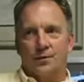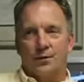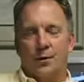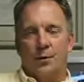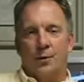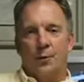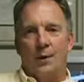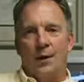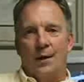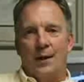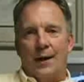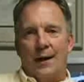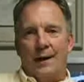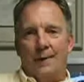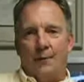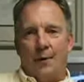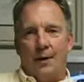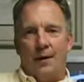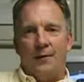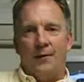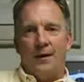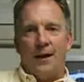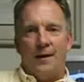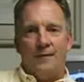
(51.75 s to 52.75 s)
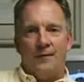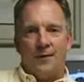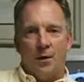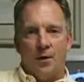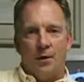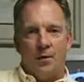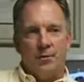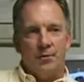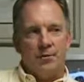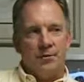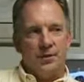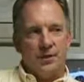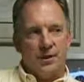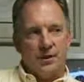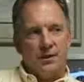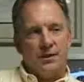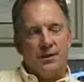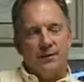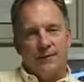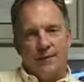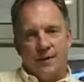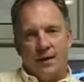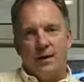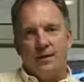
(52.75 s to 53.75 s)
So rather than have
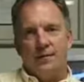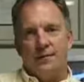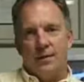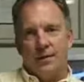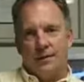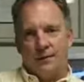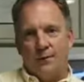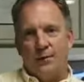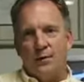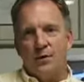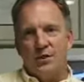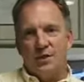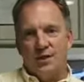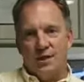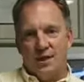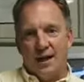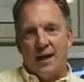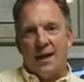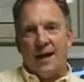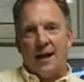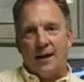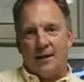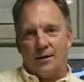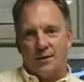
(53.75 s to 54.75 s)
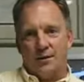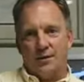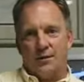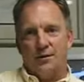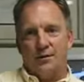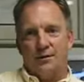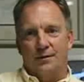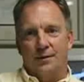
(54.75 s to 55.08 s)
165 different stacks,